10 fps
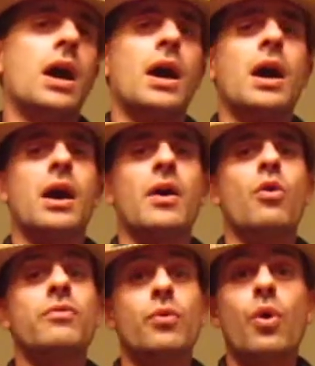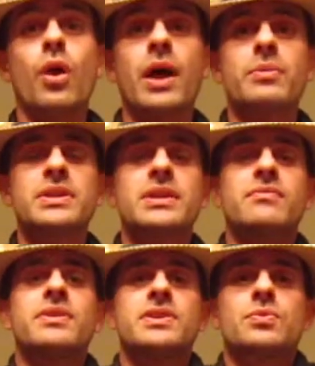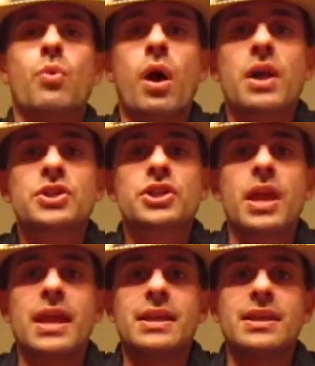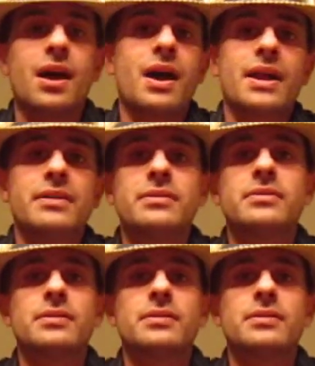Overall, I would give this watch a 9